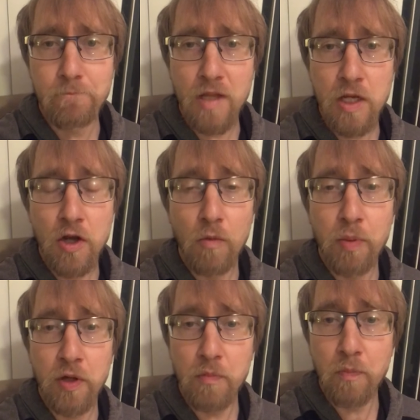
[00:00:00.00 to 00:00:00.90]
you know,
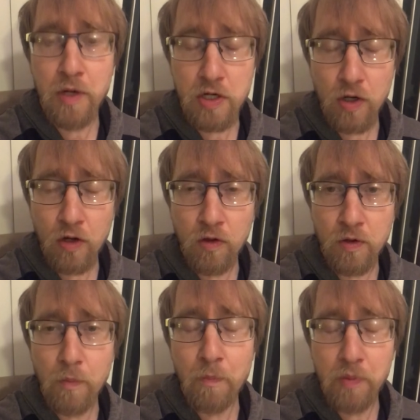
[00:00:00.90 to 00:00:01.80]
put your
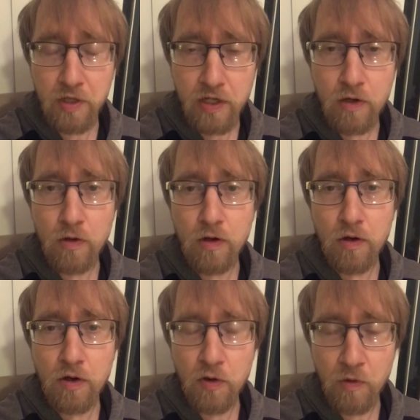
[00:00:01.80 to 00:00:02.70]
political
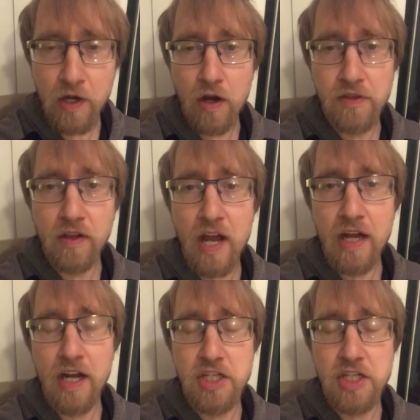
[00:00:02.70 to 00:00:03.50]
career on the line,